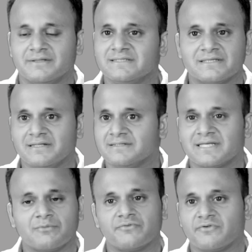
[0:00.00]
these skills
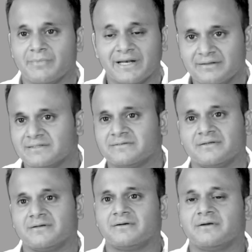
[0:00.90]
came of tremendous
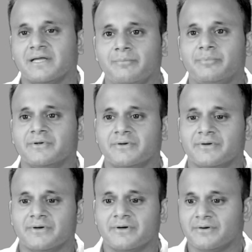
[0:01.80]

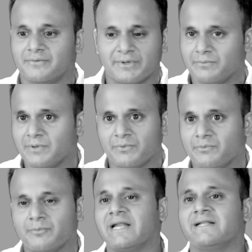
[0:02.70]
help when we
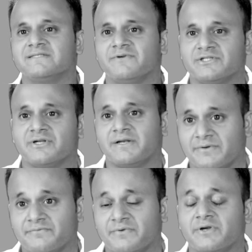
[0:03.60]
were planning this venture and
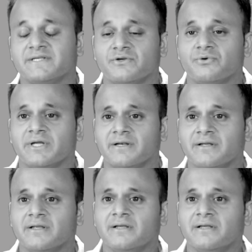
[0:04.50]
when we were executing it.